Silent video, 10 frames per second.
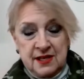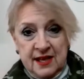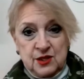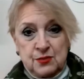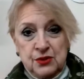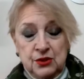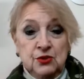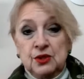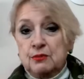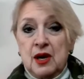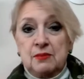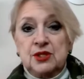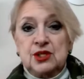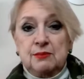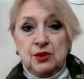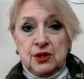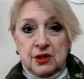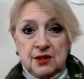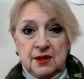expert, you could publish a book.